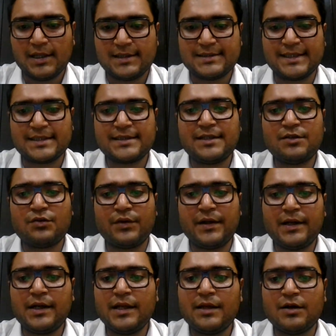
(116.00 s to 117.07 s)
Section
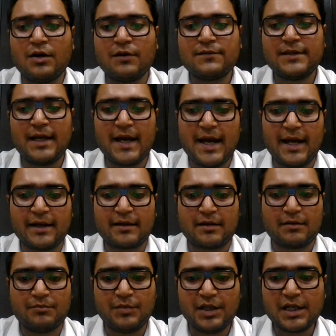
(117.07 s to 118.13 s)
twenty of the Act
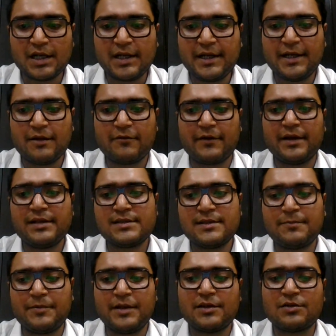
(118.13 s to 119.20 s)
merely defines the
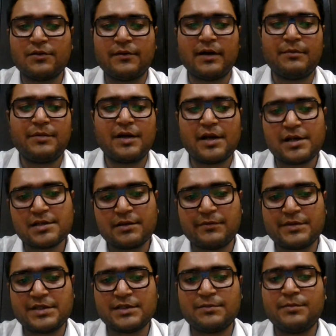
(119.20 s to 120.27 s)
place of arbitration,
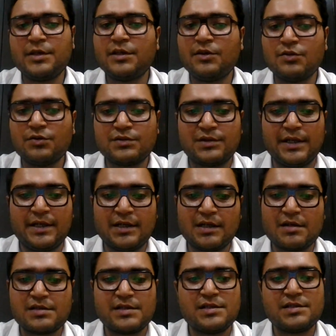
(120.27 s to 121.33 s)
which is being used
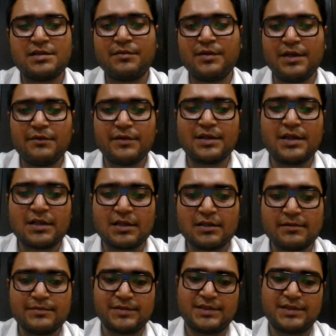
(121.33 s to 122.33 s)
interchangeably with the term